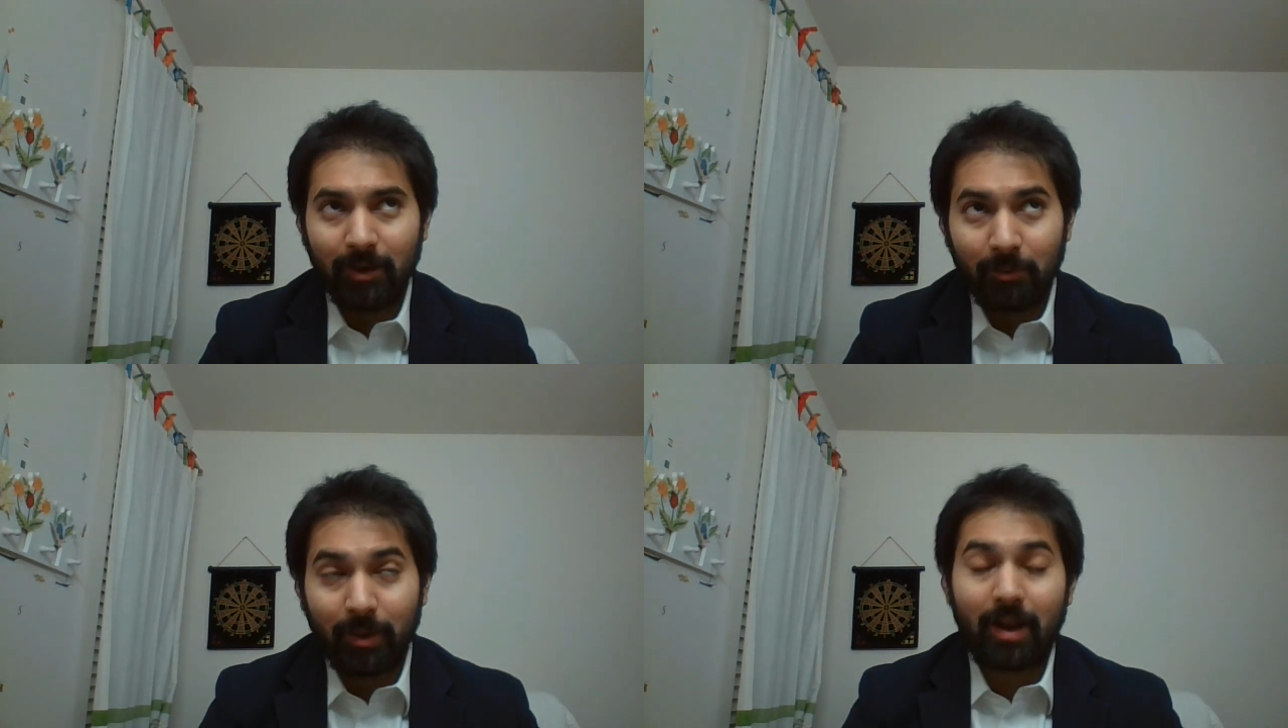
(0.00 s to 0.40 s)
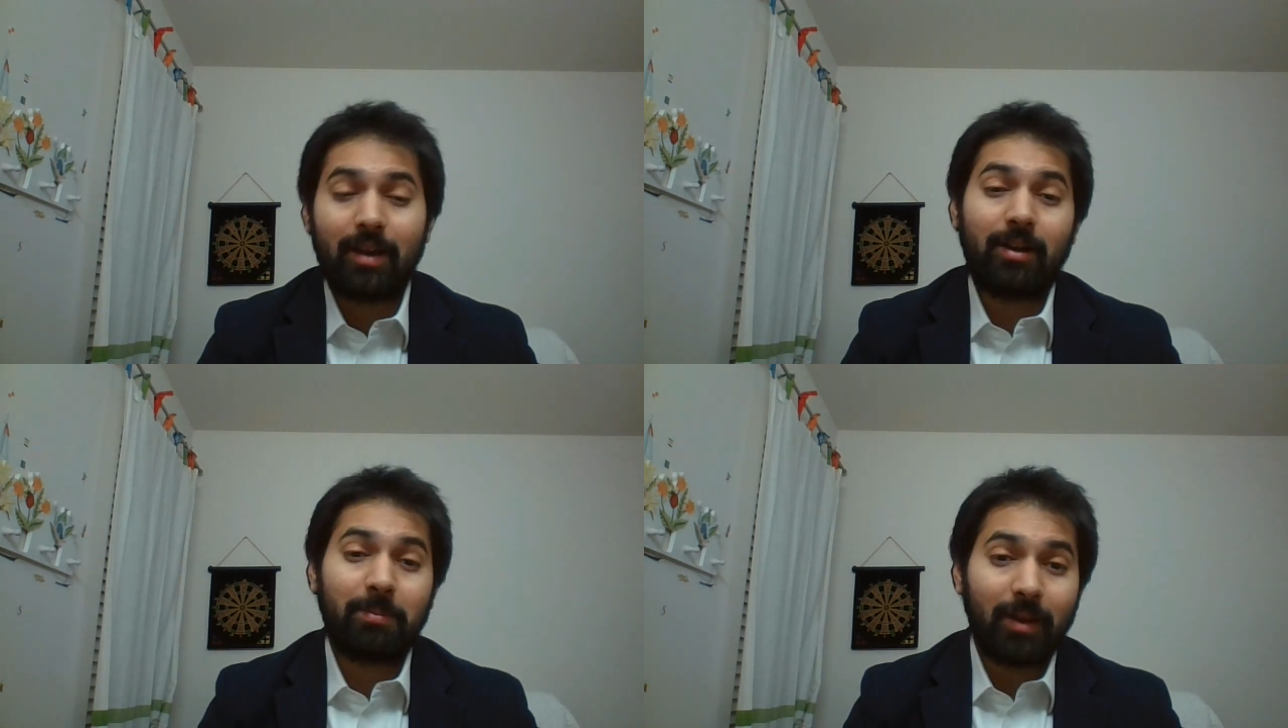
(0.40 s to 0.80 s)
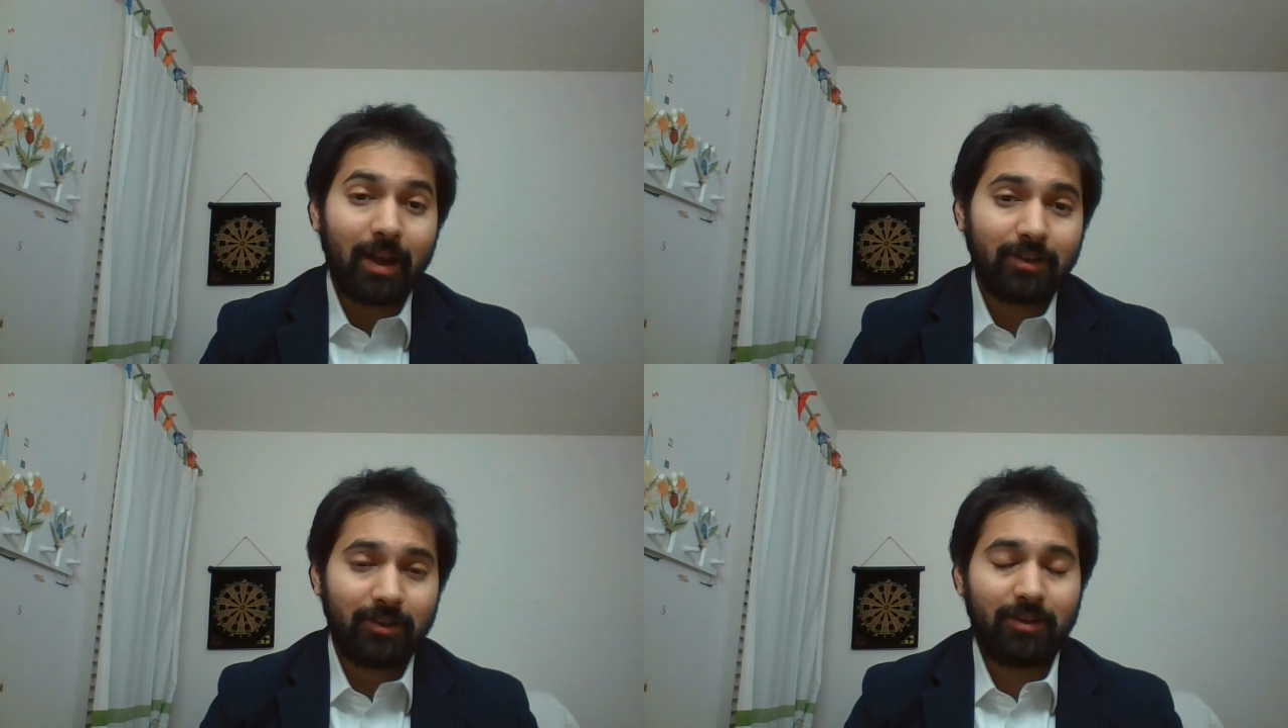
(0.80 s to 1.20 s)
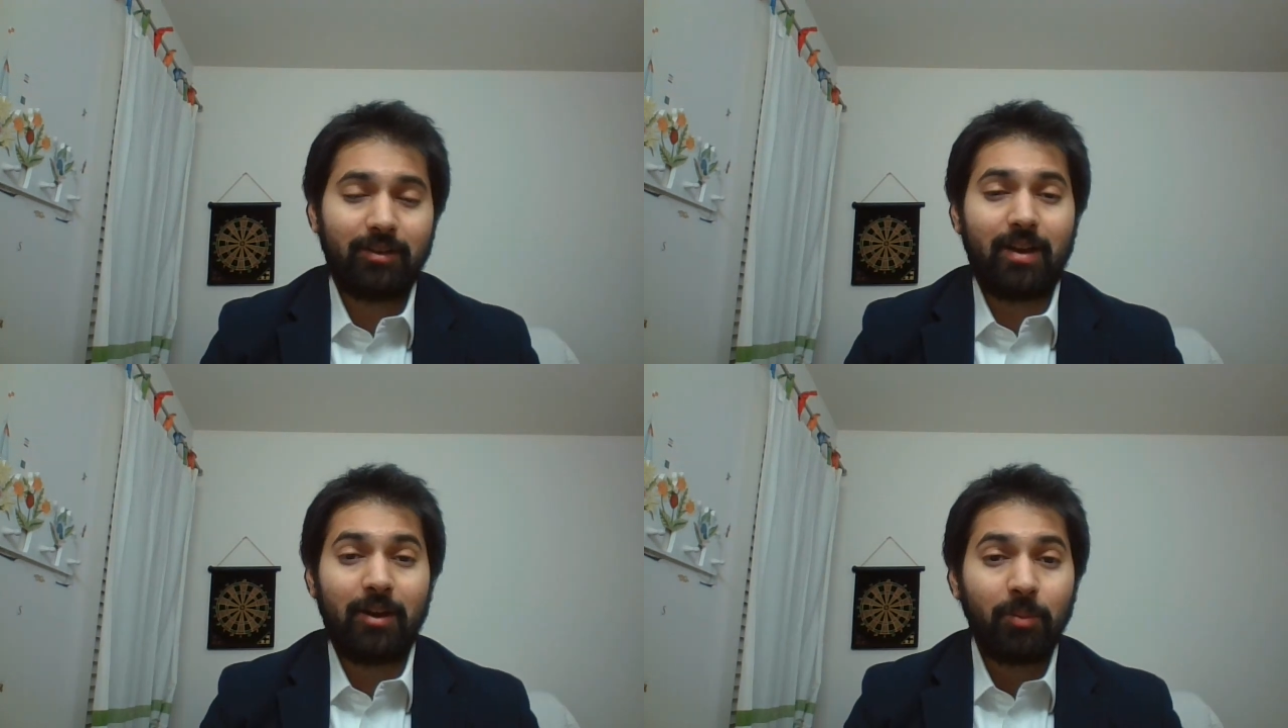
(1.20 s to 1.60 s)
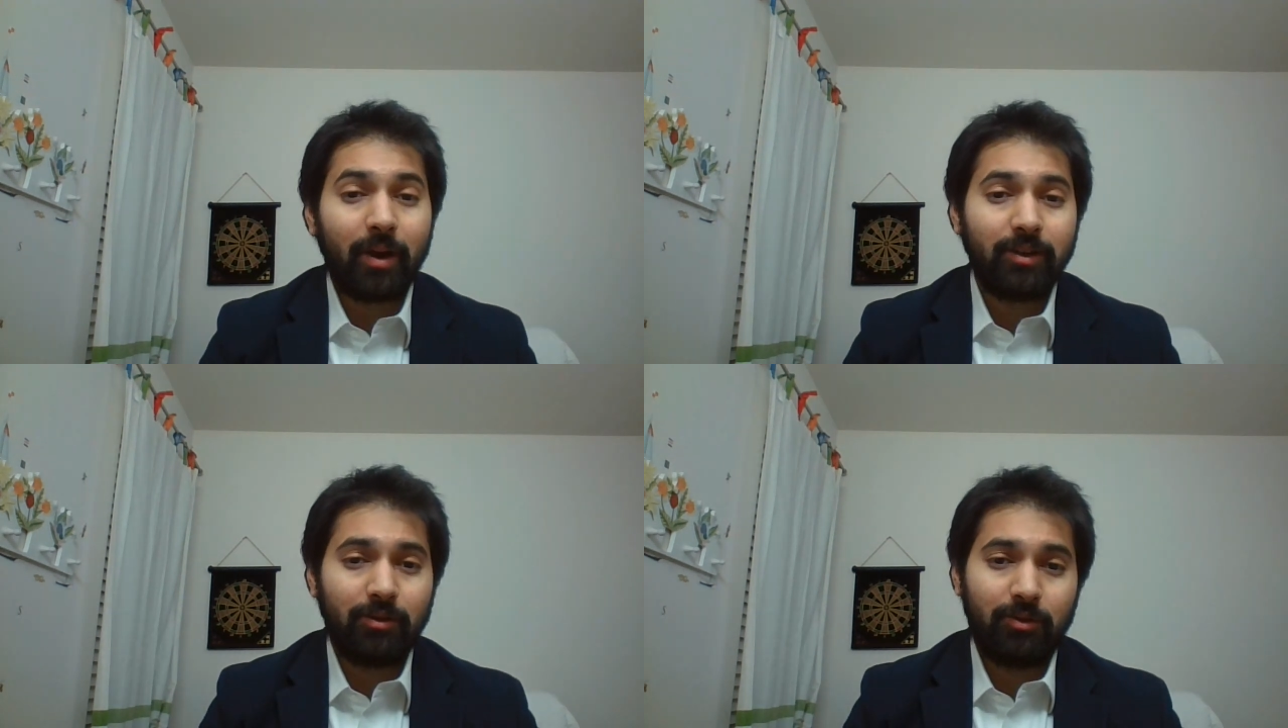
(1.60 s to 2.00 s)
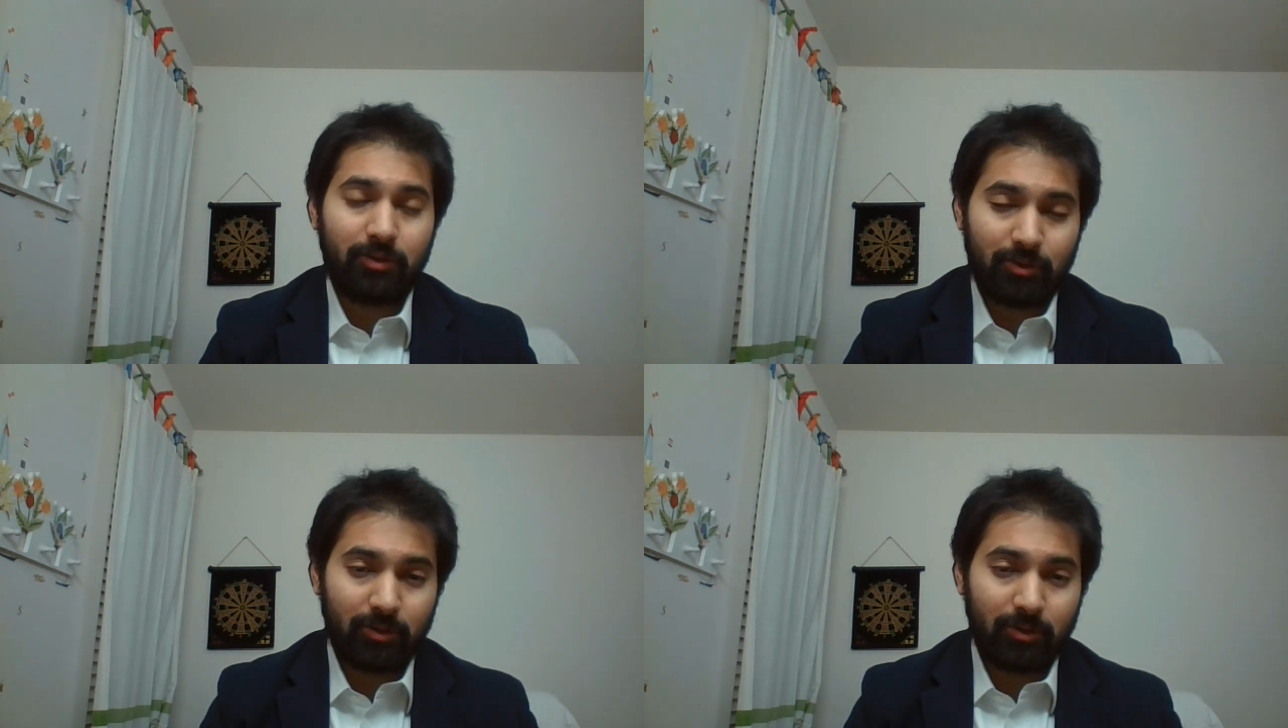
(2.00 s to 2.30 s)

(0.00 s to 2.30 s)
when I applied to the NYU